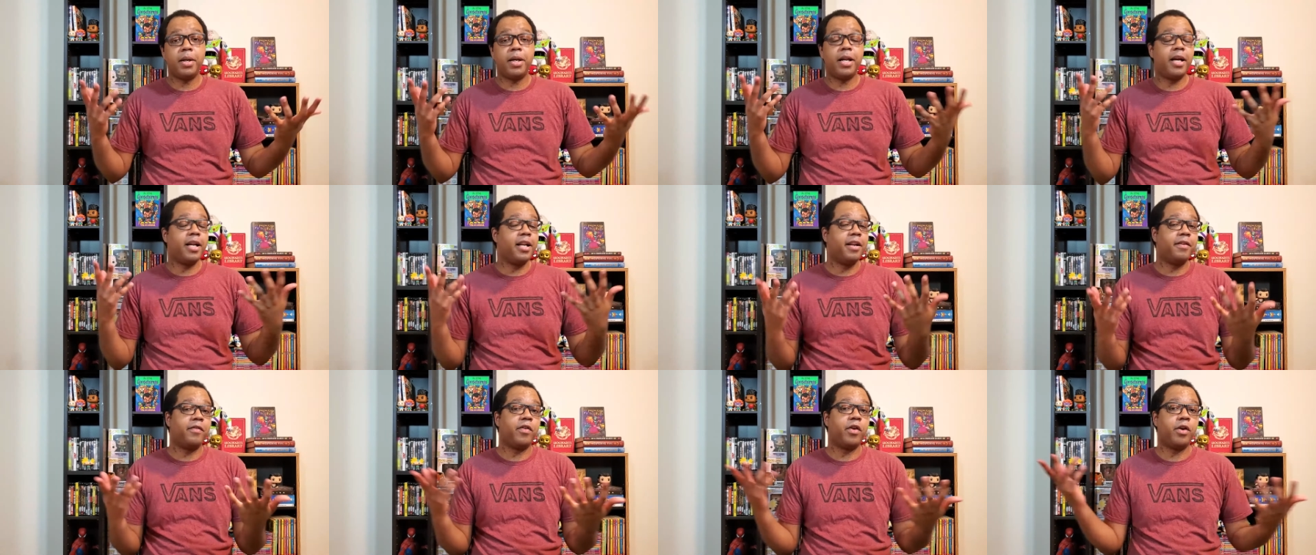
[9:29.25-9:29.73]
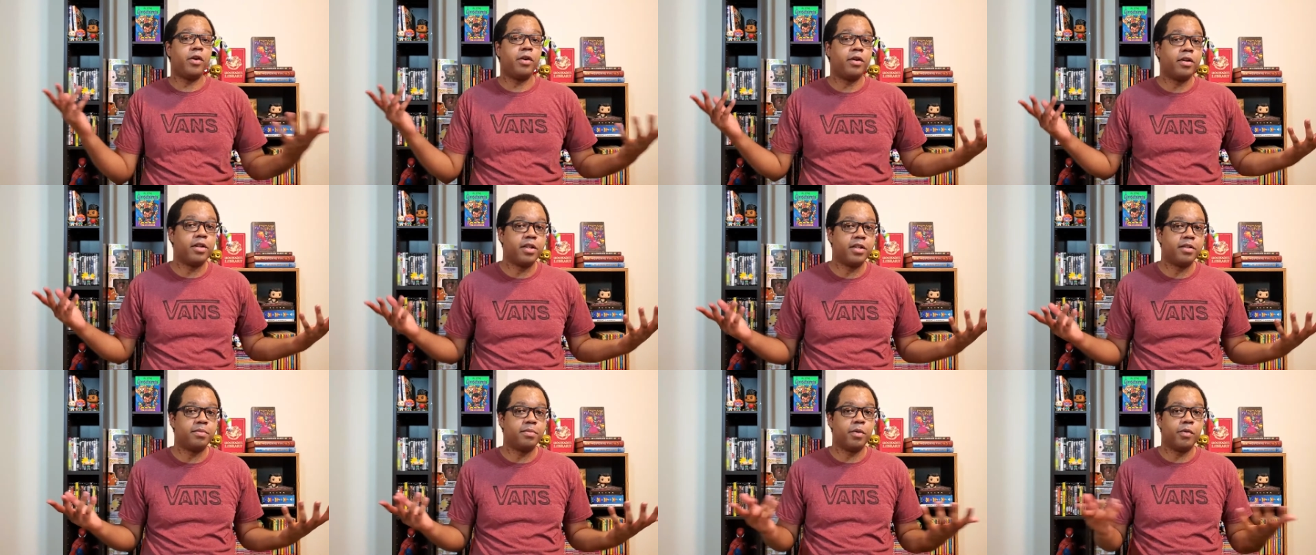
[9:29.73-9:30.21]
But I never heard
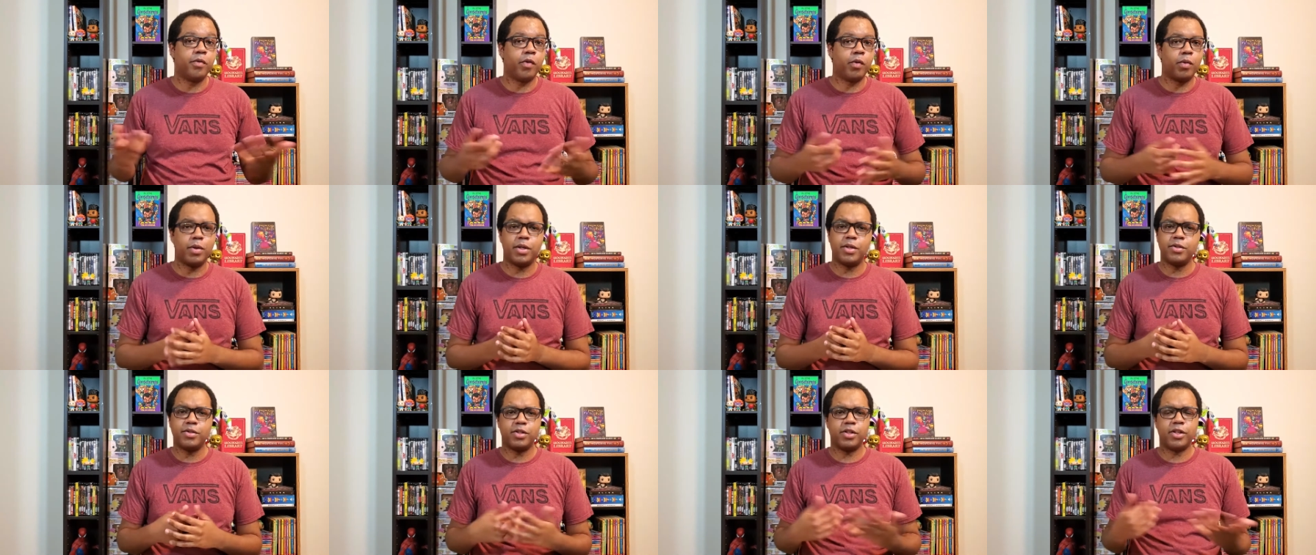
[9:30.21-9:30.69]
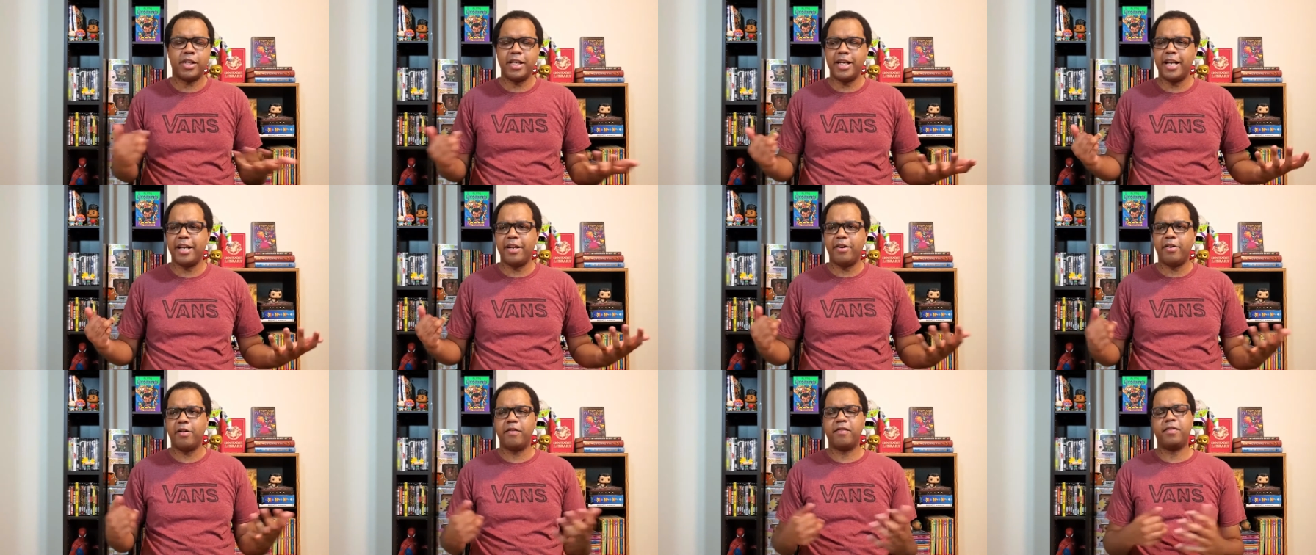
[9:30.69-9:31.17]
of this movie. When I was looking
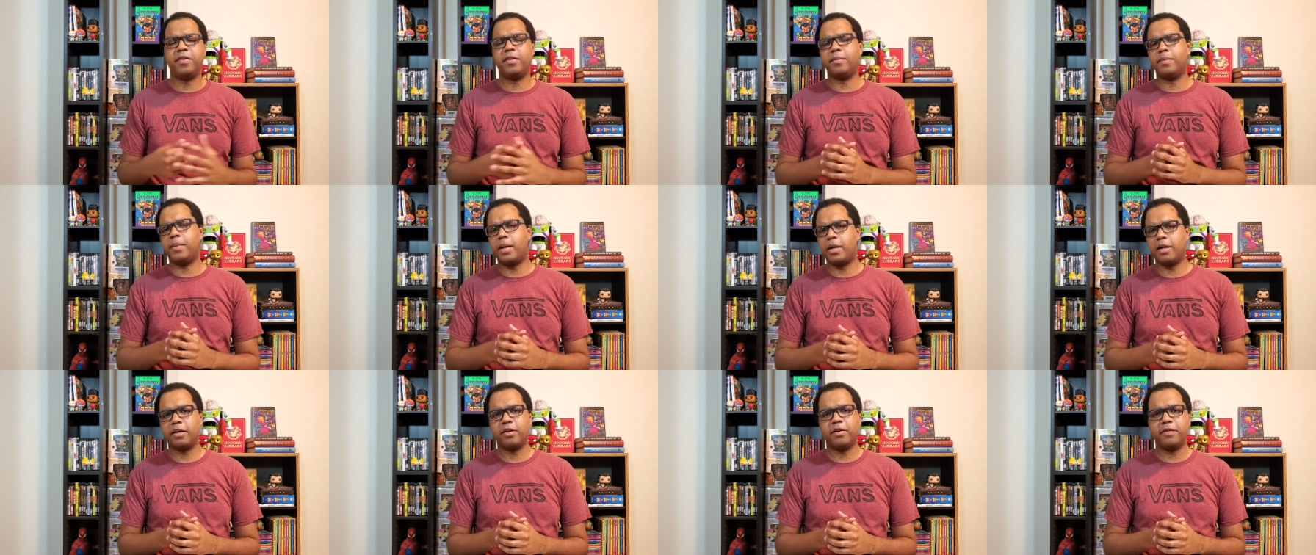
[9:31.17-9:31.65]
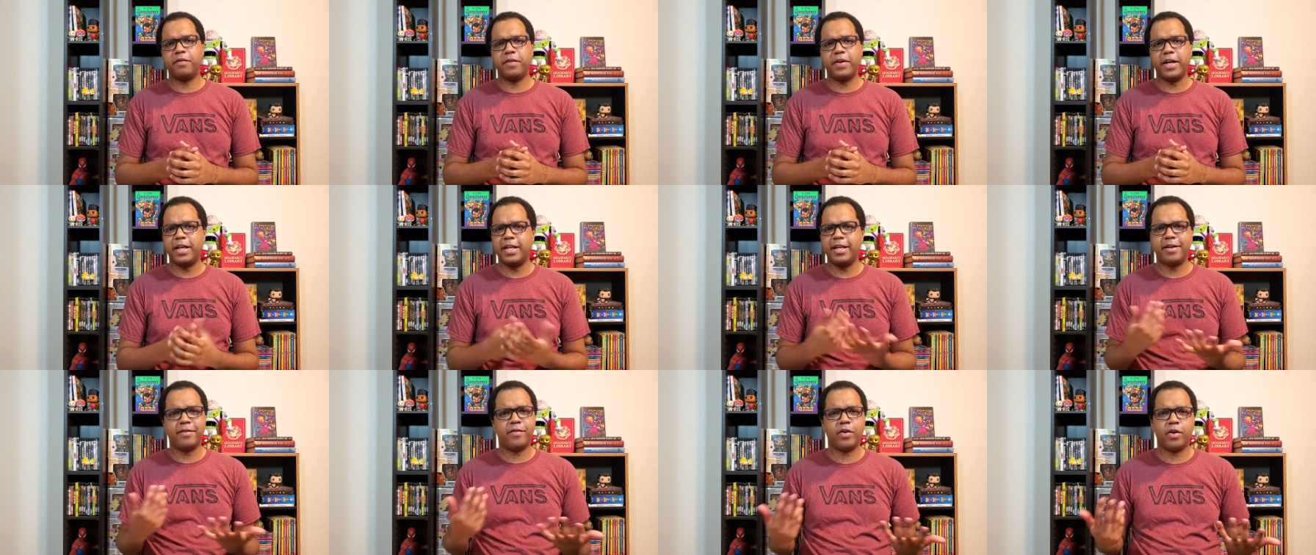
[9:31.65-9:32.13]
at her
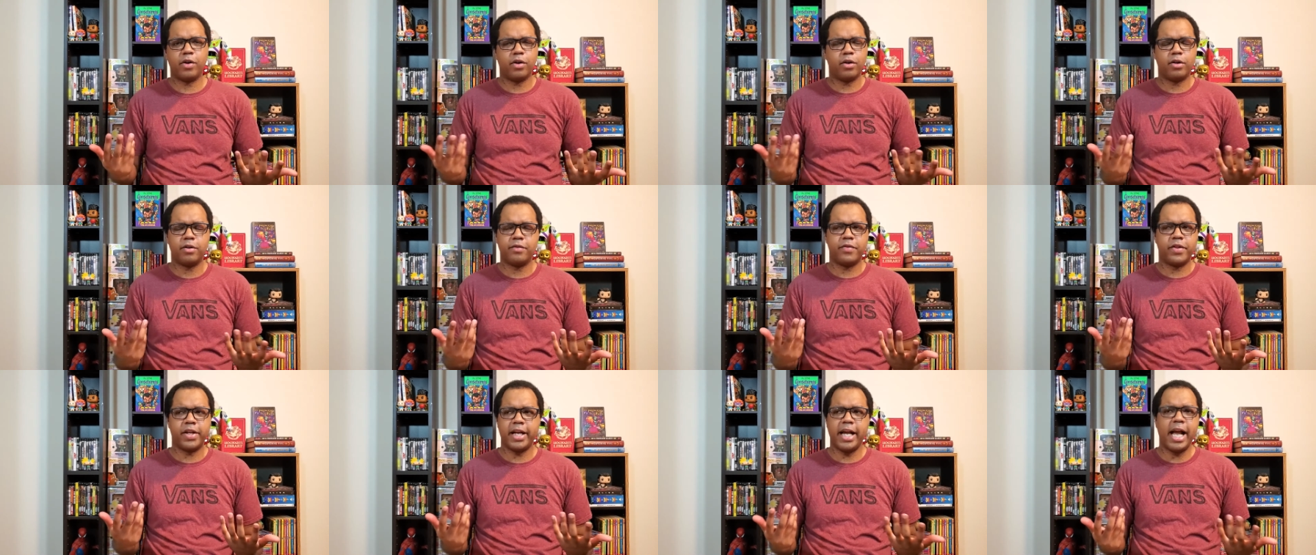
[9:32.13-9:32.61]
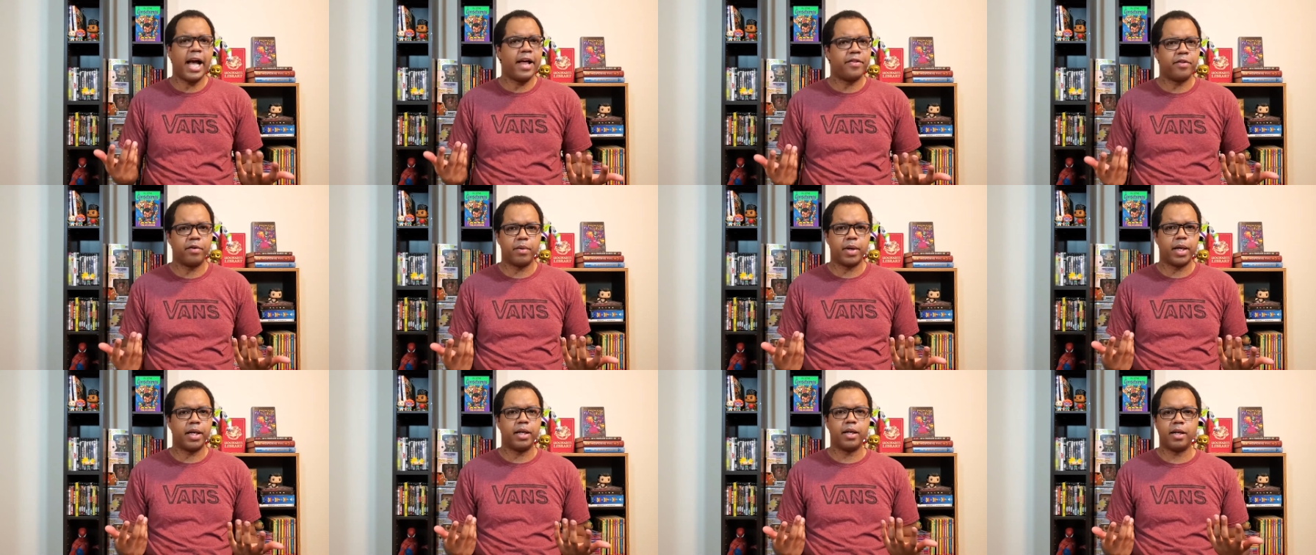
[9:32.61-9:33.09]
filmography, I never heard of The
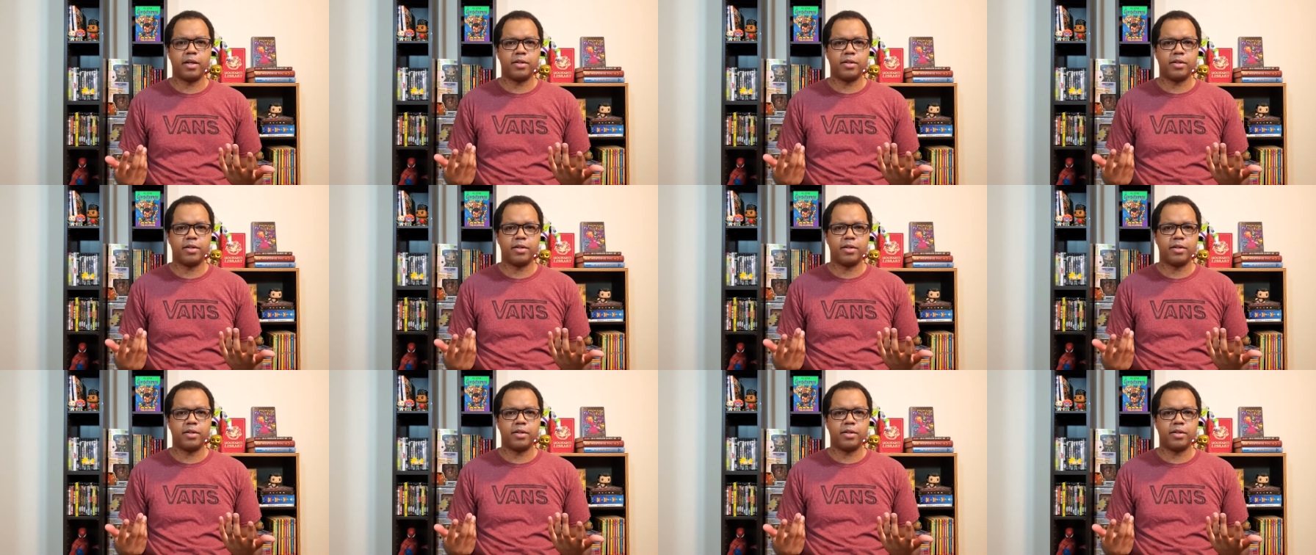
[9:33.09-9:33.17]
Gathering.